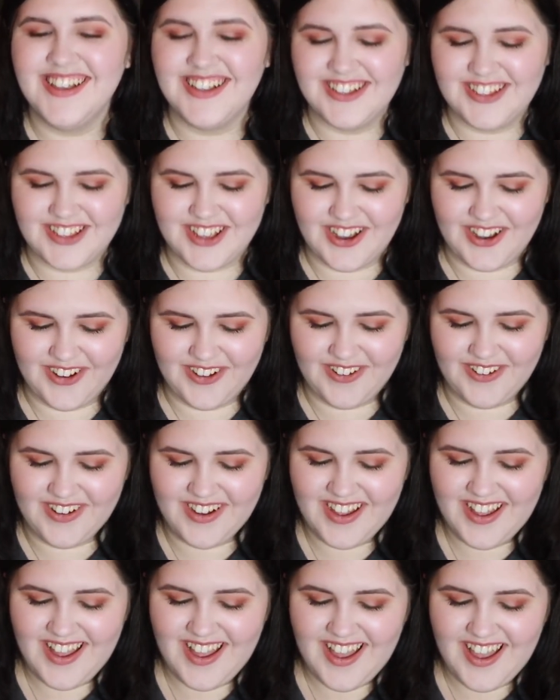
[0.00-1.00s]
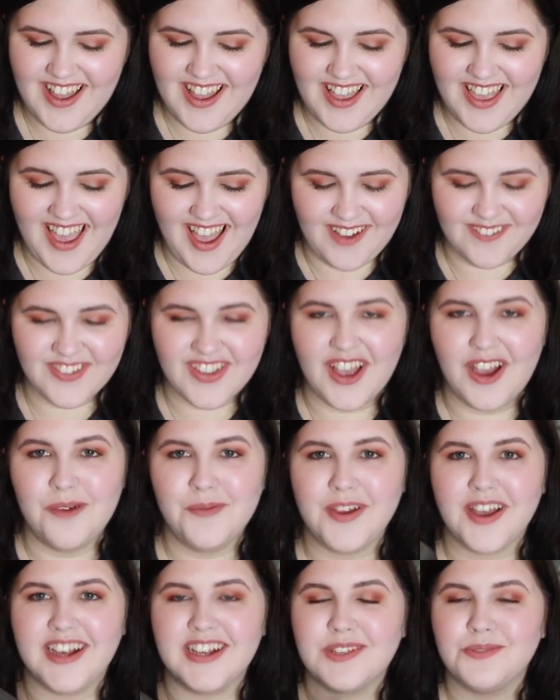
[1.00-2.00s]
So yeah, I hope
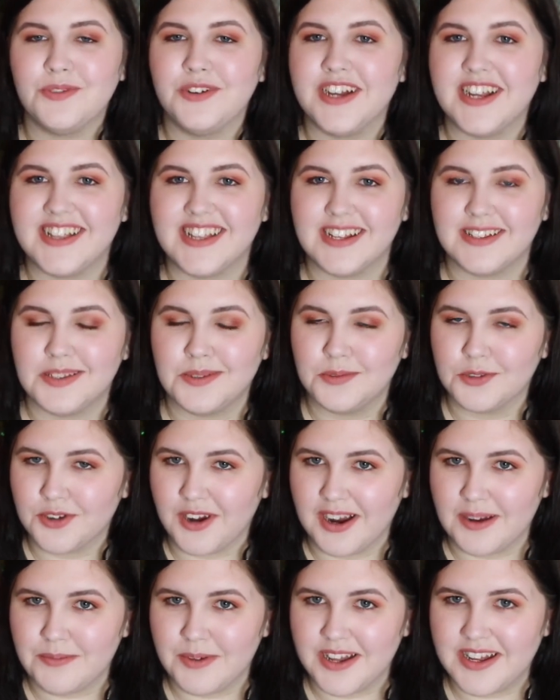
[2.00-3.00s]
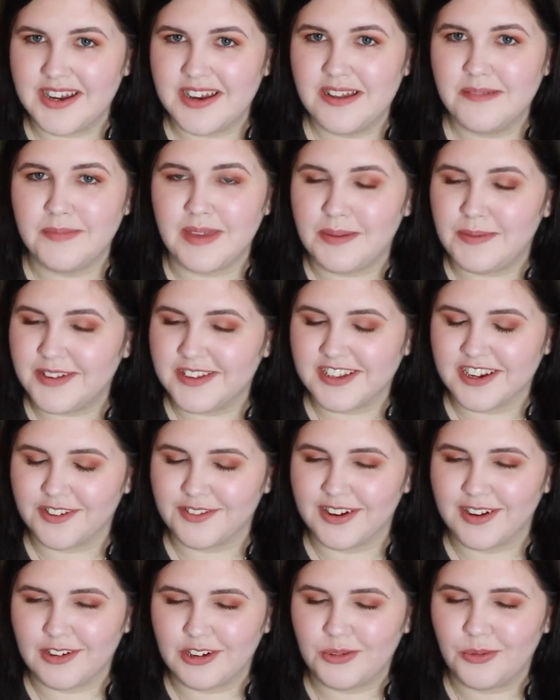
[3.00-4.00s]
you guys will hit that subscribe button, maybe stick
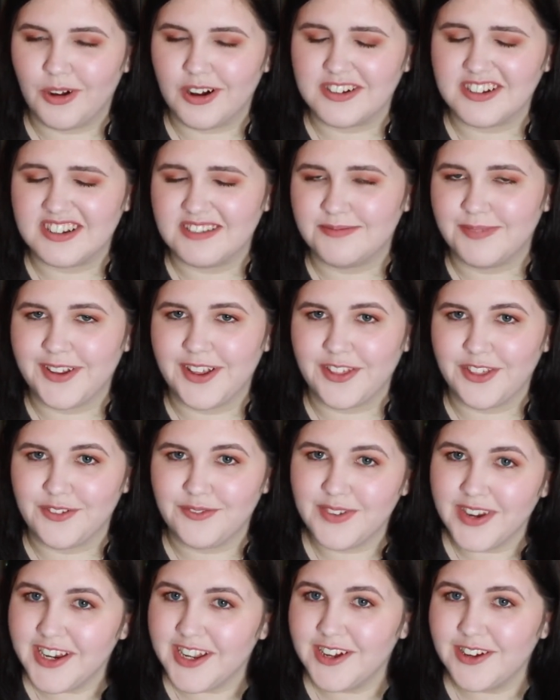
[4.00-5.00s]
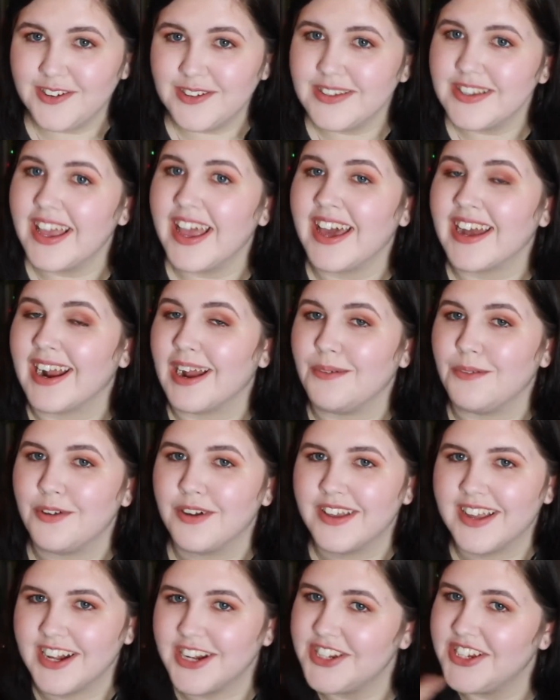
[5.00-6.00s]
around to watch some of my other videos, and I will
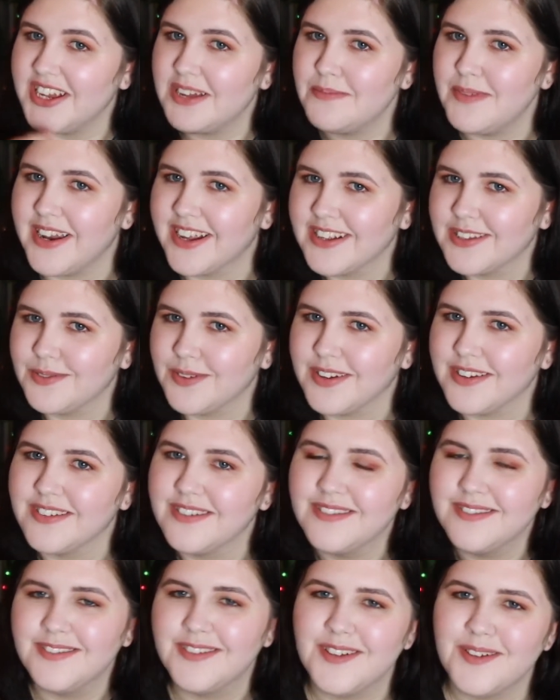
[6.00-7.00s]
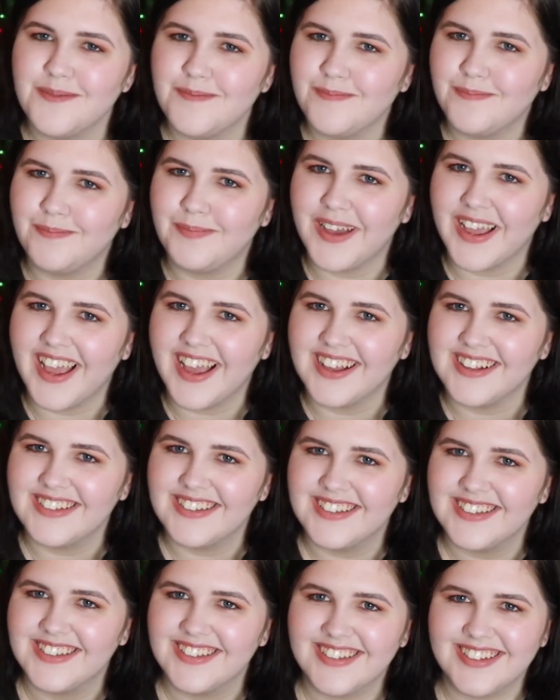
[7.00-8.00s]
catch you in the next one. Bye
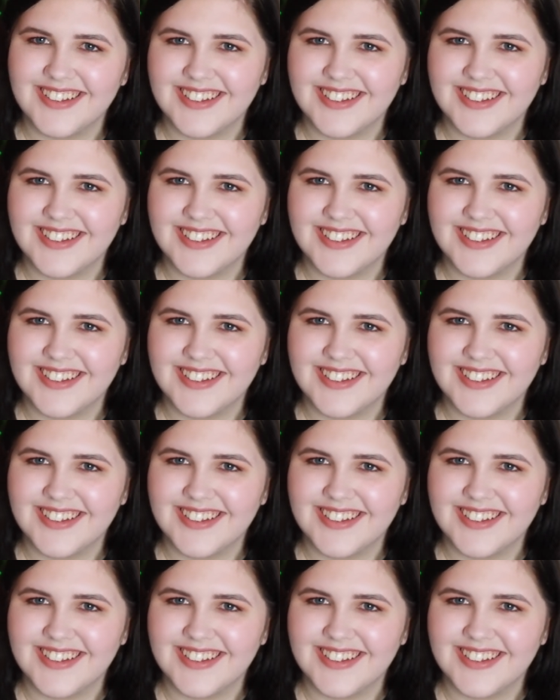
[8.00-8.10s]
guys!